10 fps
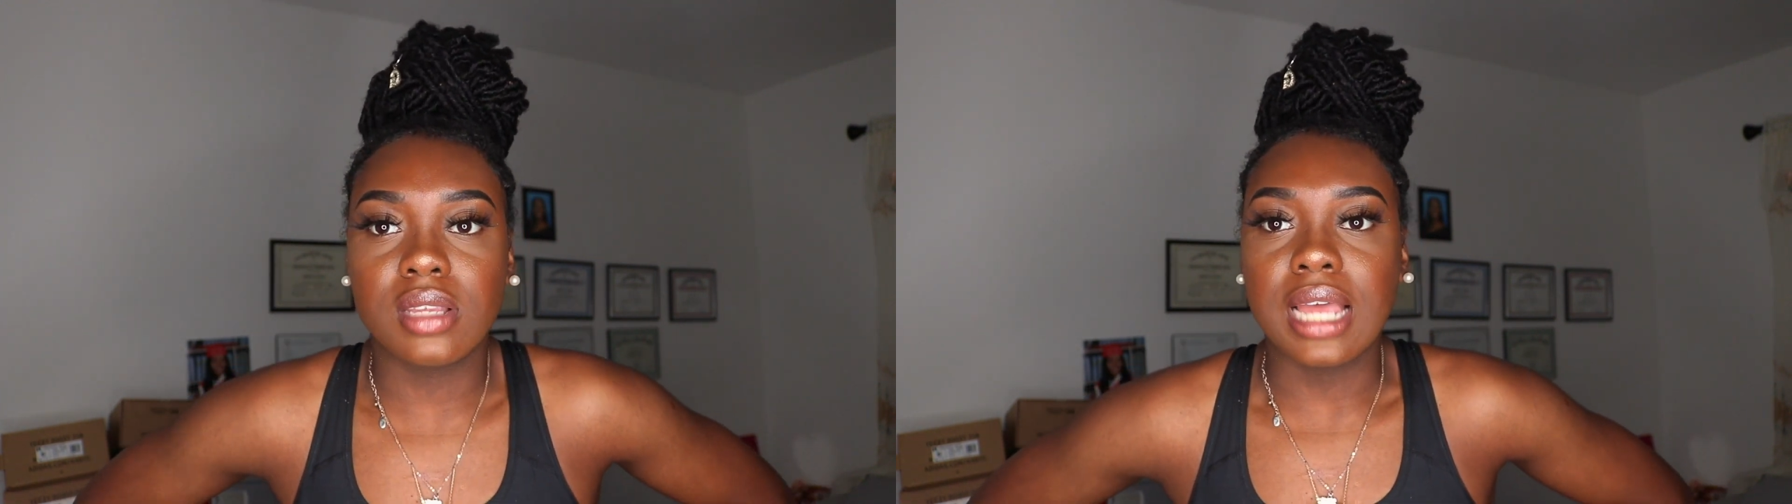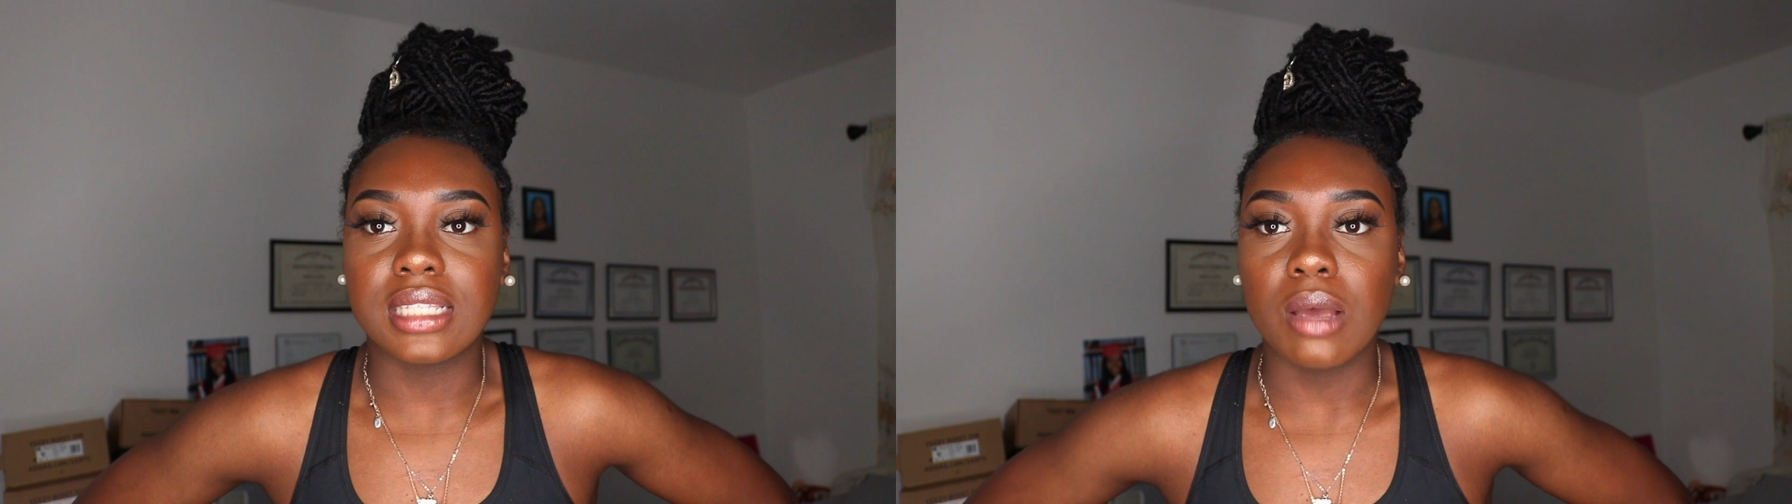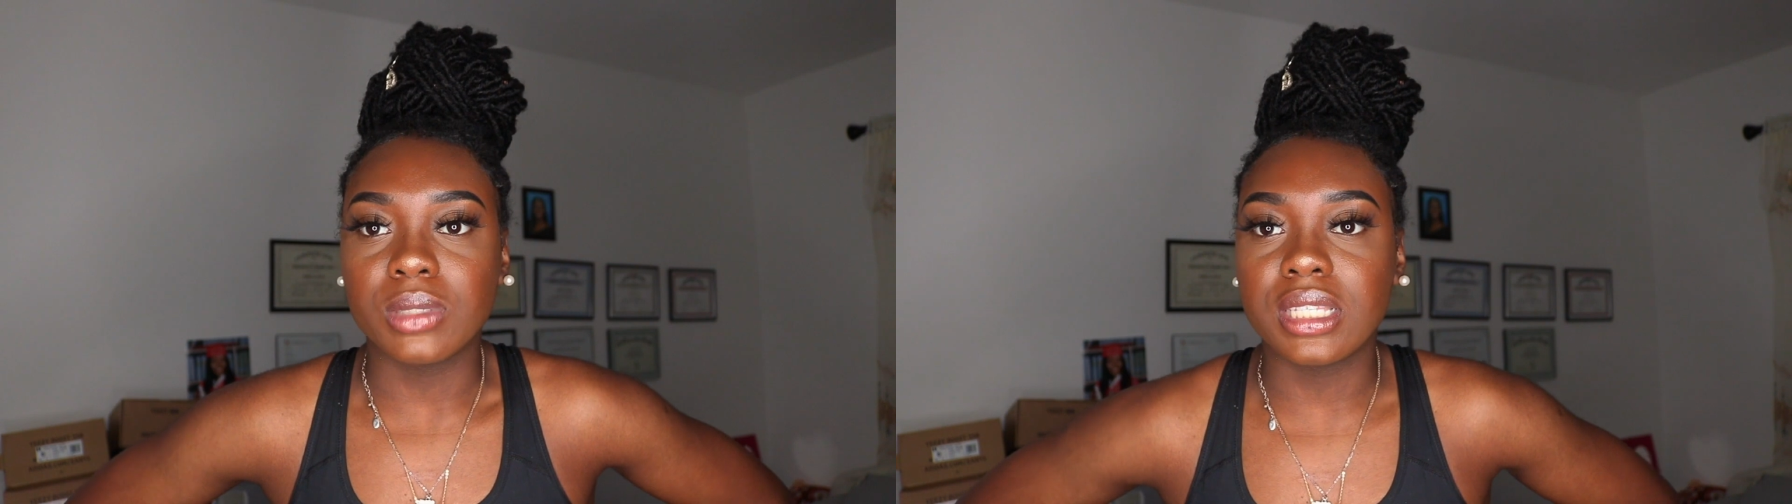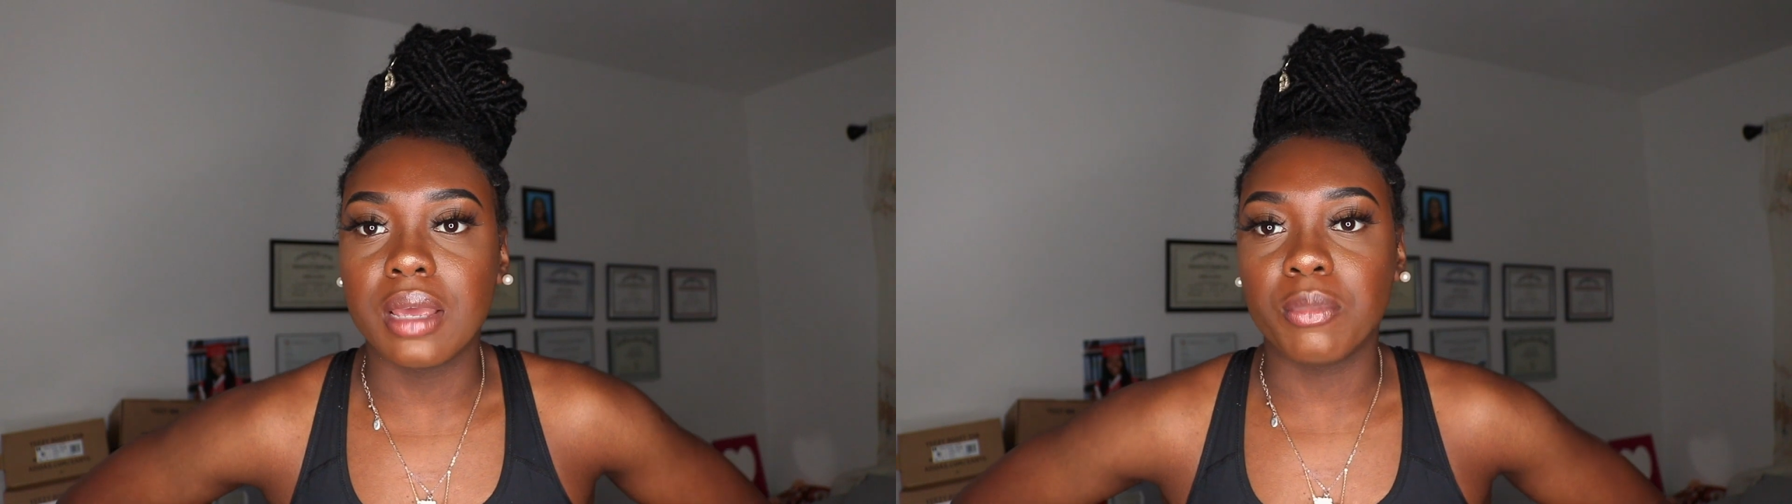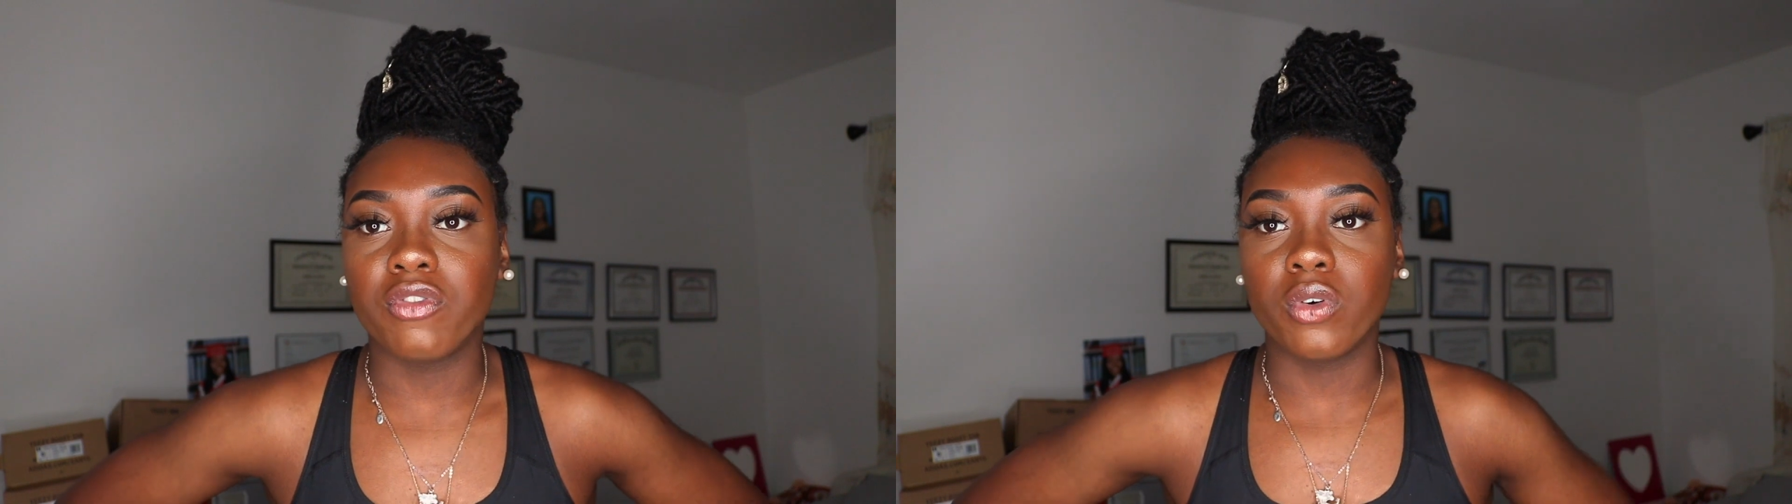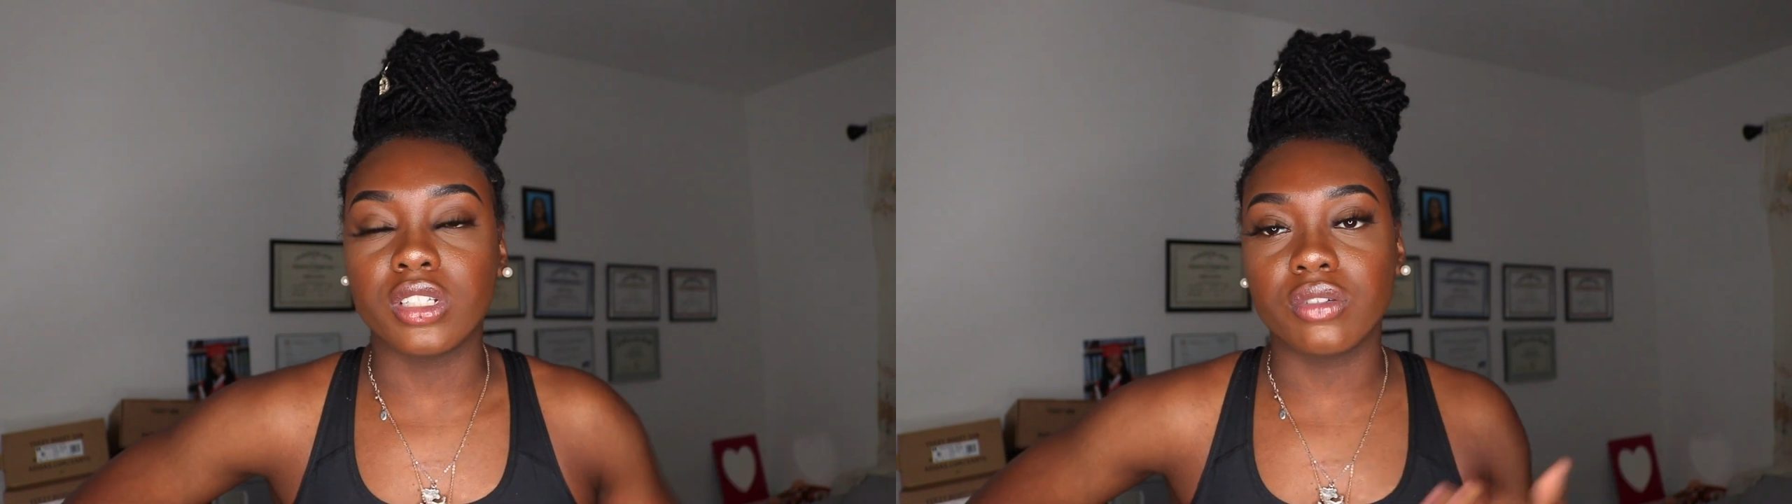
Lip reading: as I was saying before,